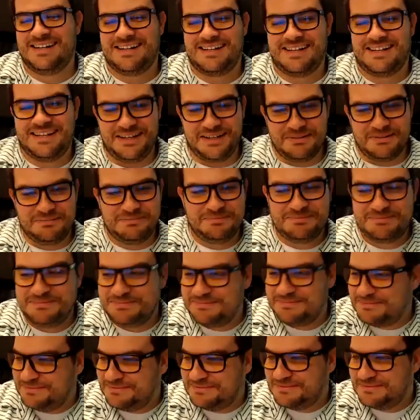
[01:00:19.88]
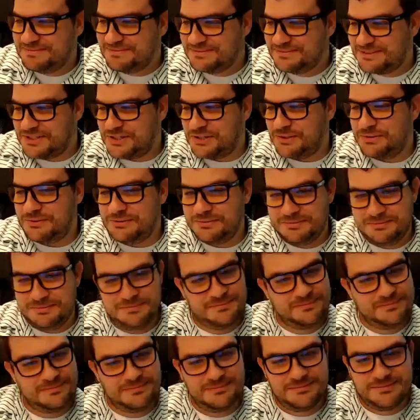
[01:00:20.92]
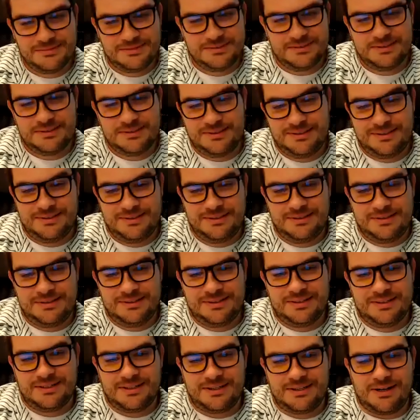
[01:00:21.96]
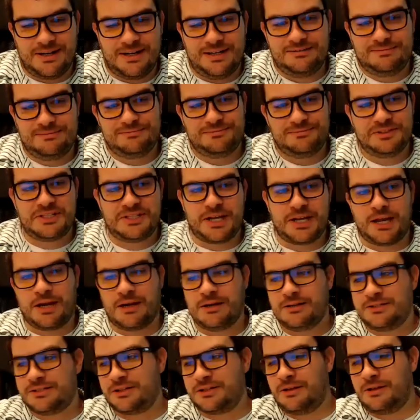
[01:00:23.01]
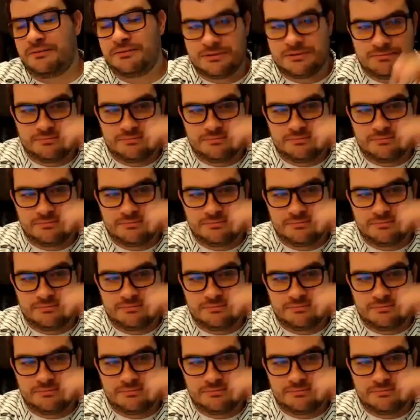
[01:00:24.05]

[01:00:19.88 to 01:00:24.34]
Yep. Cool. All right. Take care of yourselves.